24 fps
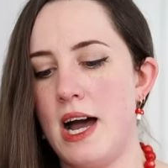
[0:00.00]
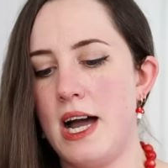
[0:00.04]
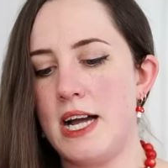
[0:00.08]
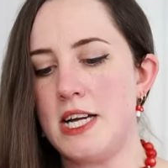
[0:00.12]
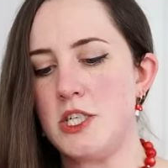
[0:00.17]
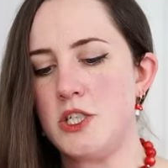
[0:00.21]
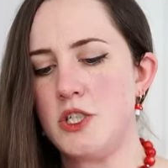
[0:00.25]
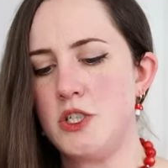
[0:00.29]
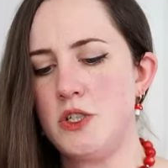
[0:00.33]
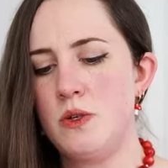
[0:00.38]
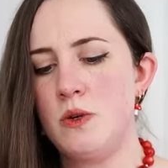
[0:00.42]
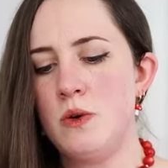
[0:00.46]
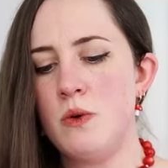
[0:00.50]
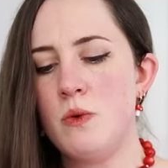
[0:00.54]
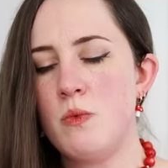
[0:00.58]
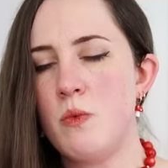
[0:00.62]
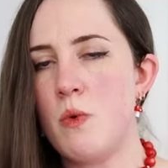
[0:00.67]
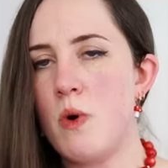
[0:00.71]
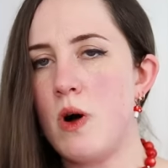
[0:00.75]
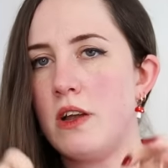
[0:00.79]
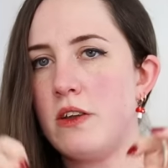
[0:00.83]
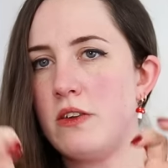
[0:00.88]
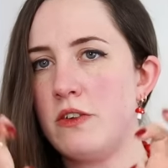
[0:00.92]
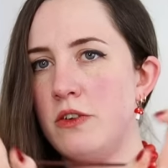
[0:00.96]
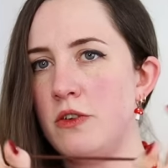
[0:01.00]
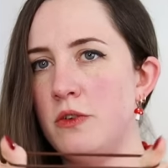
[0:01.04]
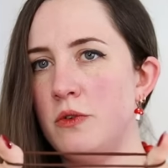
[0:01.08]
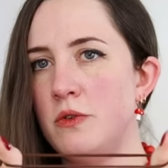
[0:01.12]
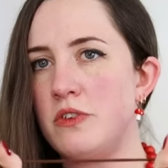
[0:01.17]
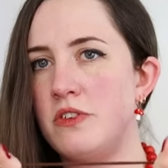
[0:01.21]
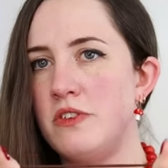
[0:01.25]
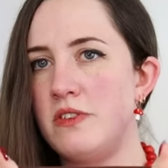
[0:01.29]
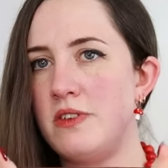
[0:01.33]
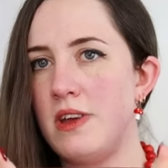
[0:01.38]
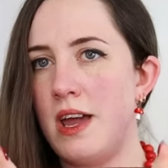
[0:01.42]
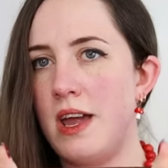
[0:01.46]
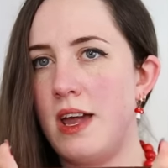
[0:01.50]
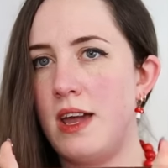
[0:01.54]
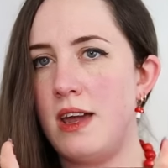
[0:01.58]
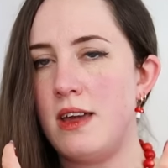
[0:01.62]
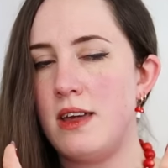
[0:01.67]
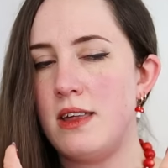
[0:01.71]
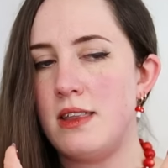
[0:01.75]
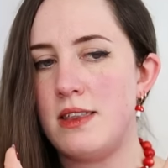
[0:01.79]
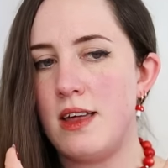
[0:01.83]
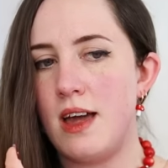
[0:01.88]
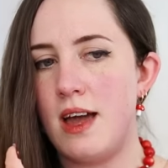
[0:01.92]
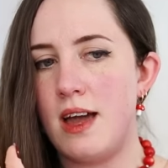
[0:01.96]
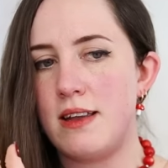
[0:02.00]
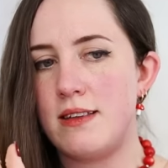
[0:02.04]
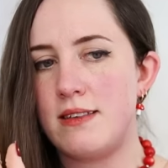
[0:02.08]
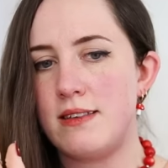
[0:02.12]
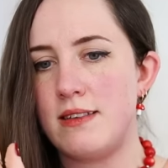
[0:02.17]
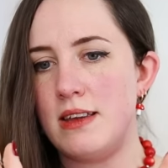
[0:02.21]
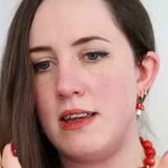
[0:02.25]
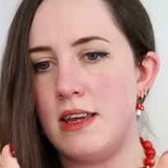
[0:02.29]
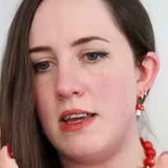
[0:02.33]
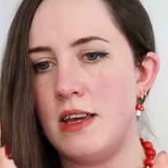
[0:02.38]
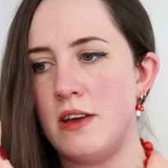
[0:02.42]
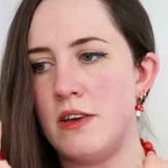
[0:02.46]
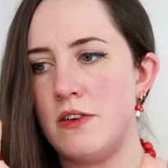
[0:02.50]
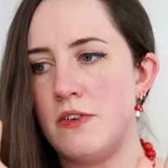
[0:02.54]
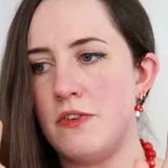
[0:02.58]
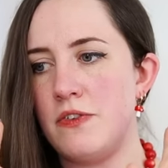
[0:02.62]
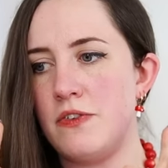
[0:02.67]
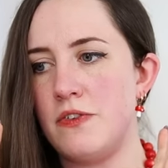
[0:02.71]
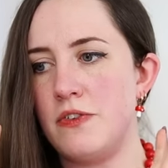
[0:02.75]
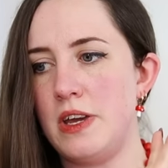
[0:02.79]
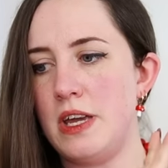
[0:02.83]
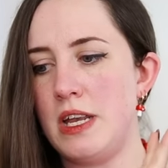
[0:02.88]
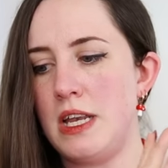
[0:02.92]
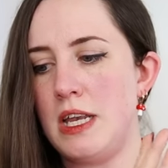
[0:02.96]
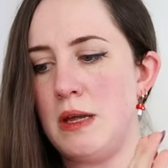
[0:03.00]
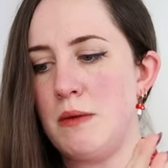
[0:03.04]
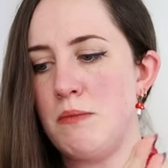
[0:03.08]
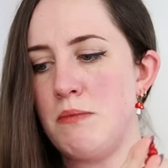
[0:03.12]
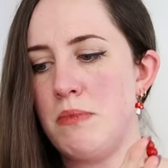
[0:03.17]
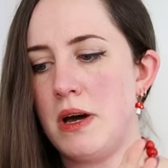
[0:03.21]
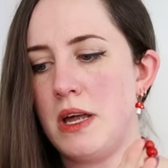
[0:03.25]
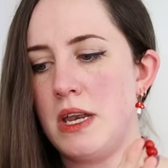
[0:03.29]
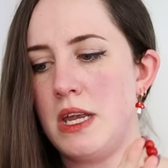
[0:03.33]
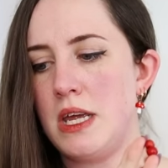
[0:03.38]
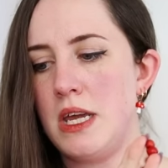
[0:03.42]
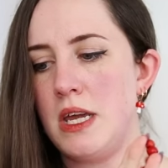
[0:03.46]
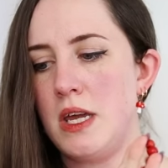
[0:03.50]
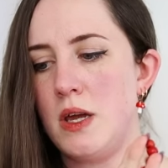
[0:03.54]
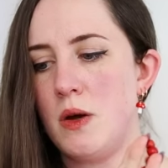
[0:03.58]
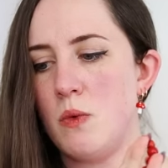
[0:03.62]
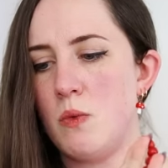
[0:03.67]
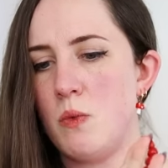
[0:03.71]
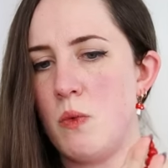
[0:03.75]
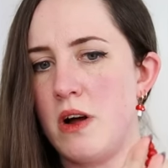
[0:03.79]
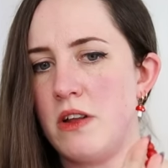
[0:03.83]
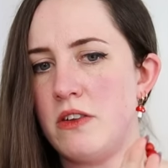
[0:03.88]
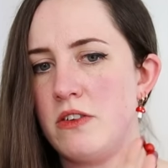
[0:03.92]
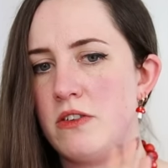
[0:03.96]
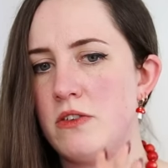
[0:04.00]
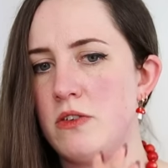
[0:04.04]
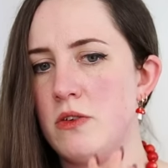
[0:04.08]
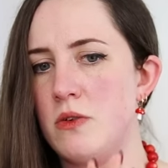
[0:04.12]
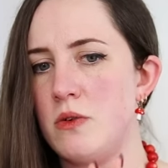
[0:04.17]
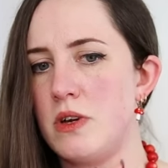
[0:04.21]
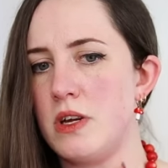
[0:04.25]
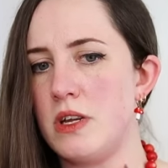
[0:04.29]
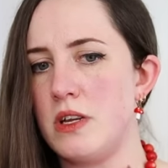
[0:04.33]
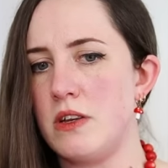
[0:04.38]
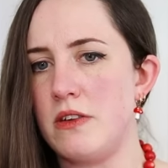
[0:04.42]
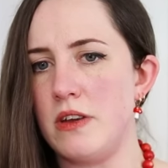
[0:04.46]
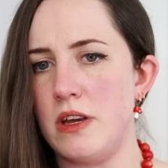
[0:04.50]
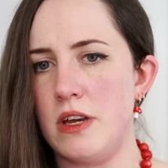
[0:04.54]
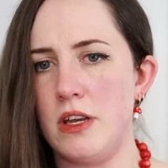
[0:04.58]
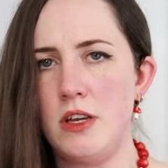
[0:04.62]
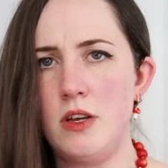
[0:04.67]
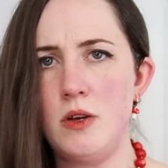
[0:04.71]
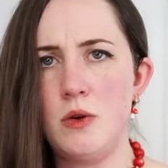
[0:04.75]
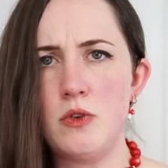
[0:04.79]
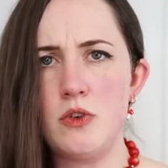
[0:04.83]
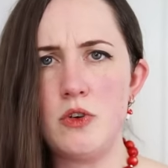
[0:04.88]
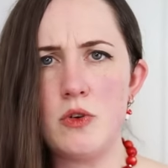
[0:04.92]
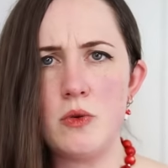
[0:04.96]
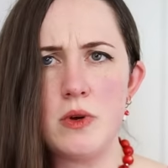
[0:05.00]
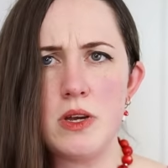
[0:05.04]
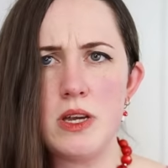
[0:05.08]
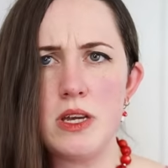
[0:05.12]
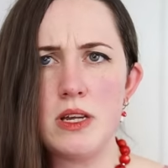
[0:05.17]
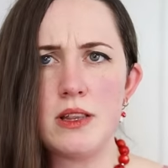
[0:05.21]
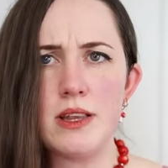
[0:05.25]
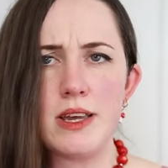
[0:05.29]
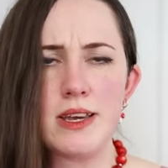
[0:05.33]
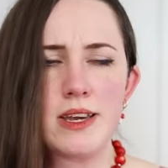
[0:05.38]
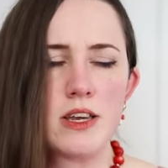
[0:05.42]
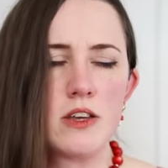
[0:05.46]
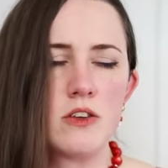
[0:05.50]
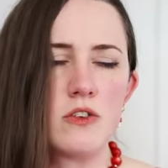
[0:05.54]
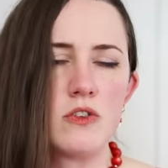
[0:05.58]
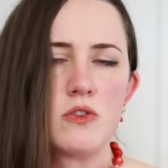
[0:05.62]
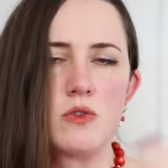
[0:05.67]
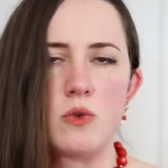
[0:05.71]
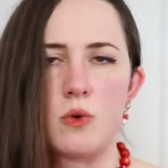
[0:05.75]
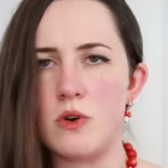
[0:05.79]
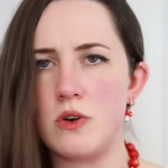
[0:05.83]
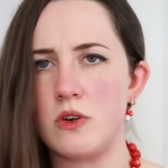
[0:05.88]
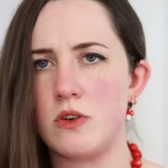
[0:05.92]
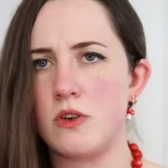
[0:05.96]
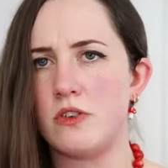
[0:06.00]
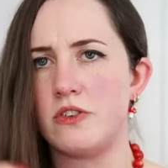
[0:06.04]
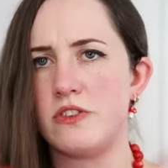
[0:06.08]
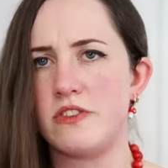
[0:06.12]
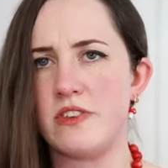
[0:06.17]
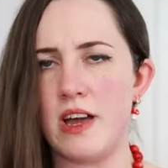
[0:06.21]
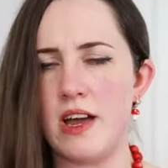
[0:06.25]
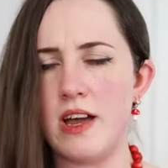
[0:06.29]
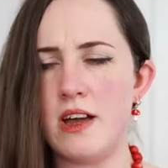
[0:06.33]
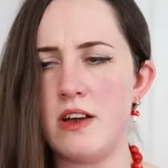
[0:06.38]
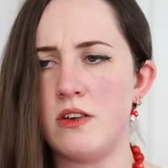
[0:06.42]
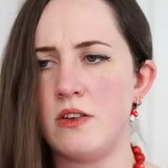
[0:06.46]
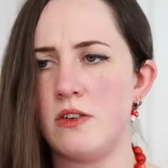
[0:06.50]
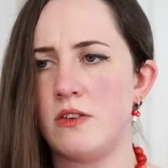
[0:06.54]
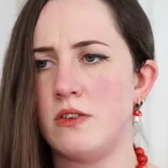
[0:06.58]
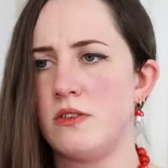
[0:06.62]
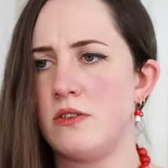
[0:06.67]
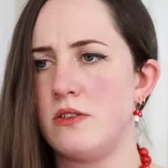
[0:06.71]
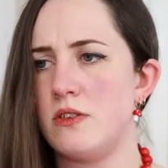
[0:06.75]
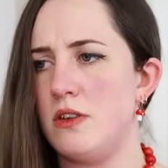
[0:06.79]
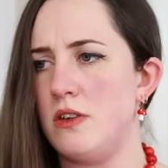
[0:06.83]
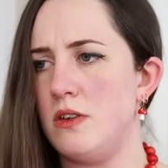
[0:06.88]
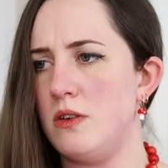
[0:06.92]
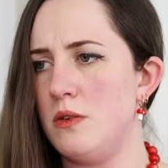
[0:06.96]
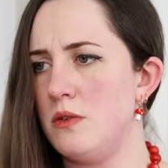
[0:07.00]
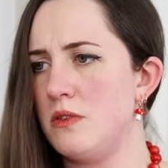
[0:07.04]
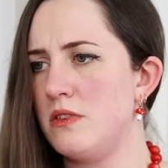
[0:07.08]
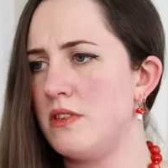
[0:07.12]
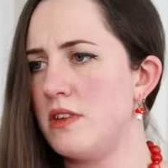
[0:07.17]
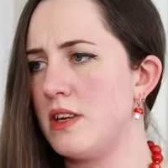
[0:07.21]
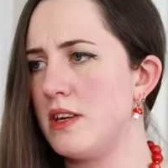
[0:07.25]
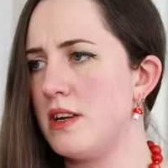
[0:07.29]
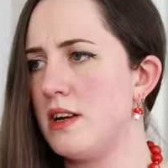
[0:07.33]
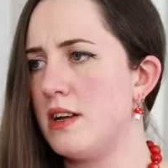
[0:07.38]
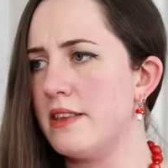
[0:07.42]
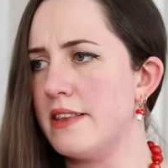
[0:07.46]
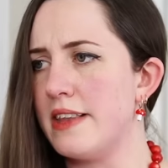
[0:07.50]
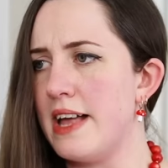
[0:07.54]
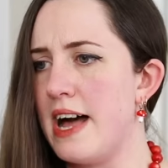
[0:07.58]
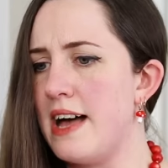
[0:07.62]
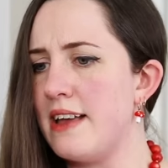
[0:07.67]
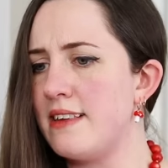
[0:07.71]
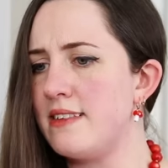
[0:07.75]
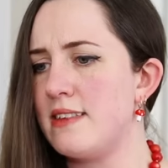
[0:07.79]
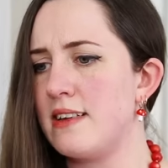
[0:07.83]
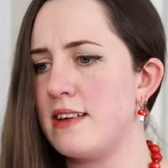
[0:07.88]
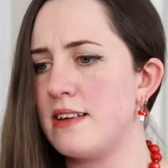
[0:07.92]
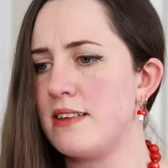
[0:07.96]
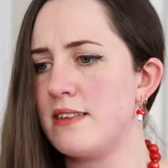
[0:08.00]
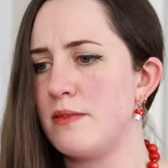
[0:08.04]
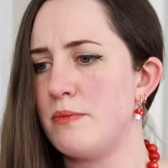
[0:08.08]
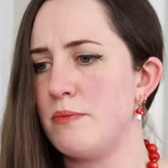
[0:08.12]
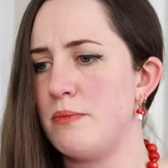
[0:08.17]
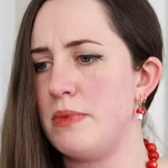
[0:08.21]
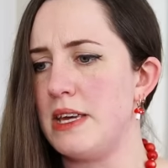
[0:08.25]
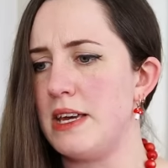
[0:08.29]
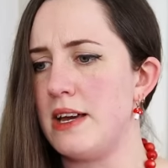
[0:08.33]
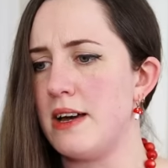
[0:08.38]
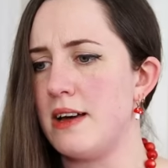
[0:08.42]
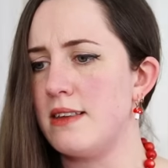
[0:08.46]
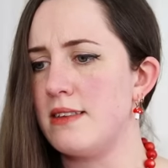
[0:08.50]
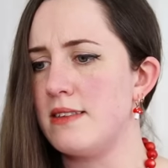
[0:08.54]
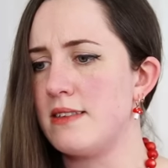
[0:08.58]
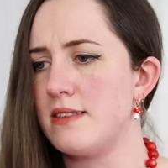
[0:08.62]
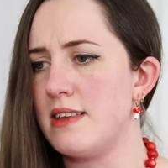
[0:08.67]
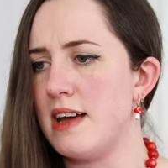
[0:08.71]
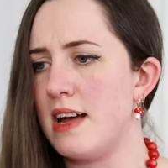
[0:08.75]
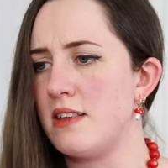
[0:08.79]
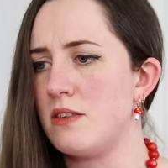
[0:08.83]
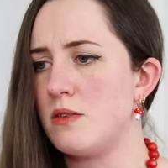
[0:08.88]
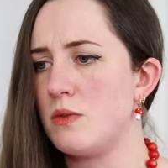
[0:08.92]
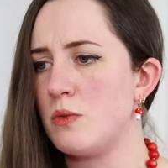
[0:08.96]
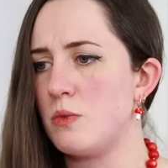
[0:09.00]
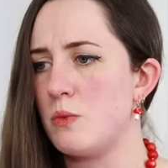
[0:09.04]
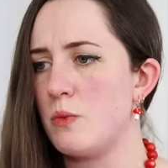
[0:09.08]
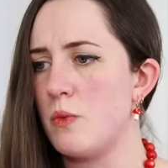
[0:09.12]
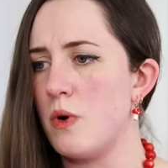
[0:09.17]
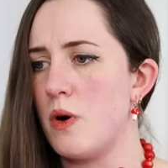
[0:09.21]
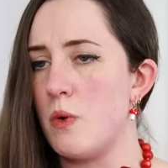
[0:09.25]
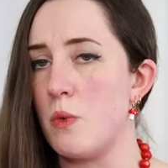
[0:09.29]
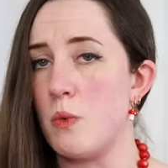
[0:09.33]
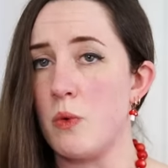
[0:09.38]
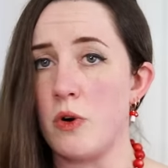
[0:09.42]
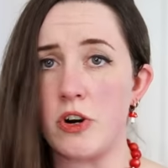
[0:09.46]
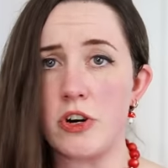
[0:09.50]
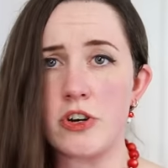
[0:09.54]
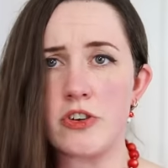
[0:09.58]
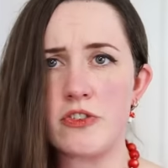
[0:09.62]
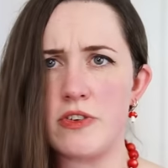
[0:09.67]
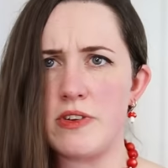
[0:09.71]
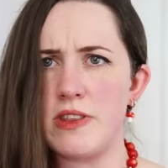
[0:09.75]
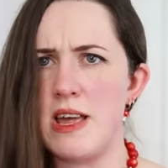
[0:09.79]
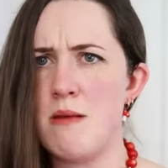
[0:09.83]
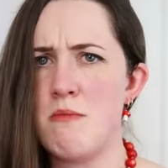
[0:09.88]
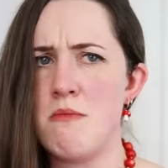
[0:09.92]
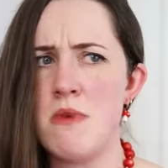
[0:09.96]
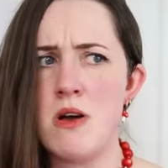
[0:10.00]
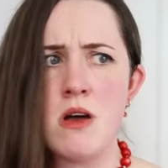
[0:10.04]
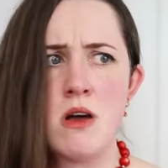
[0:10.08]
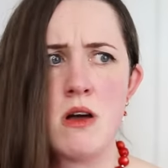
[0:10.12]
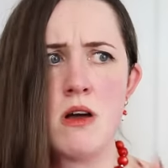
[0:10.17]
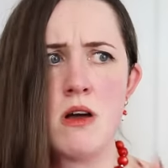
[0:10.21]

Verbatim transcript: I do want to say that if anybody wants to continue doing like historical styles using elastics because that's what worked for them,